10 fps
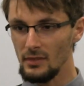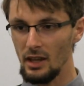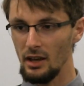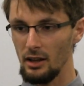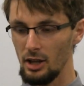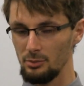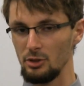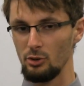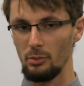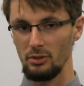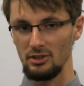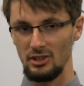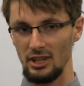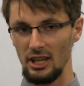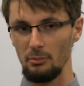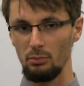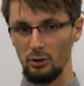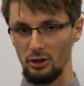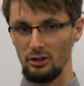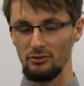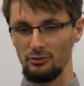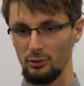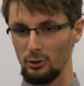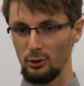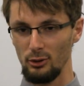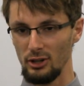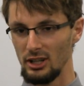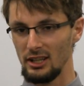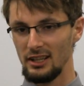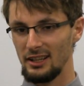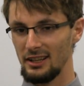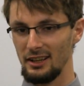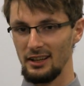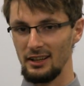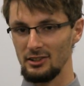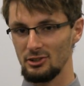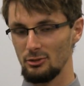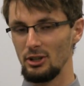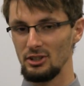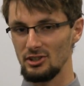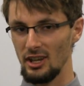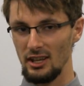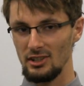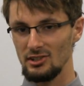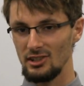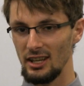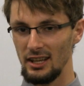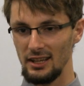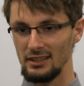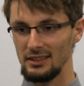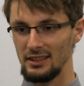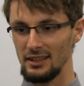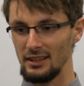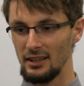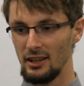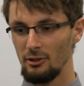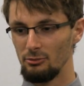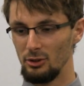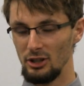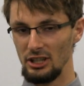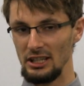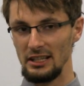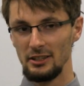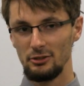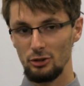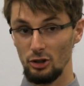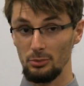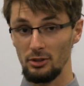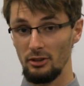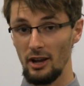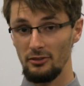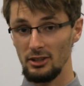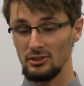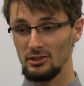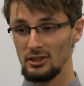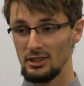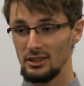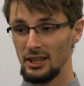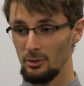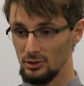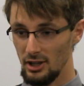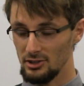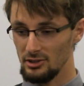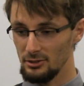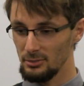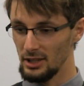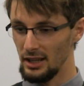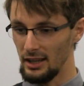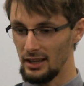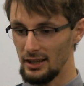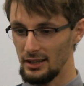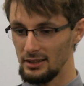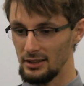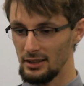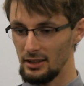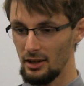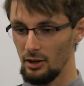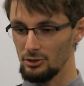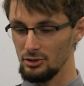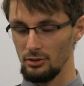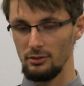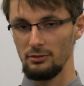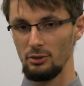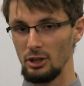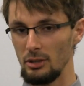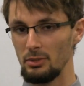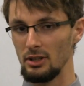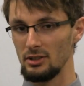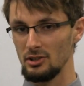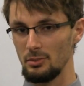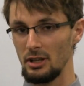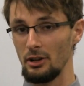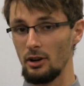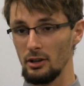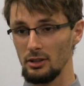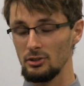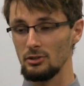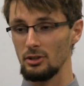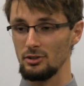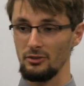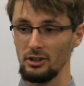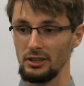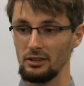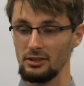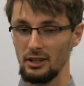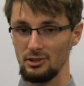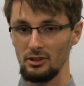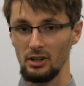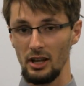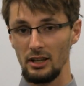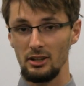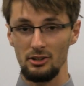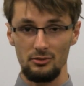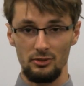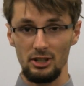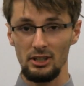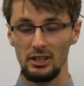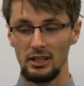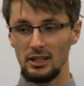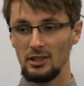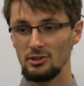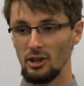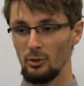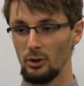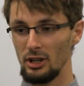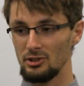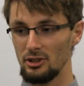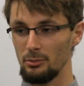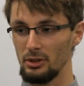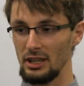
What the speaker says: allowed me to up-res the game, put it in full screen size, and really turn up the graphics. That was awesome, and I also have really been anticipating Hawkins, so I just found out that it's online and it's free. So I went and started playing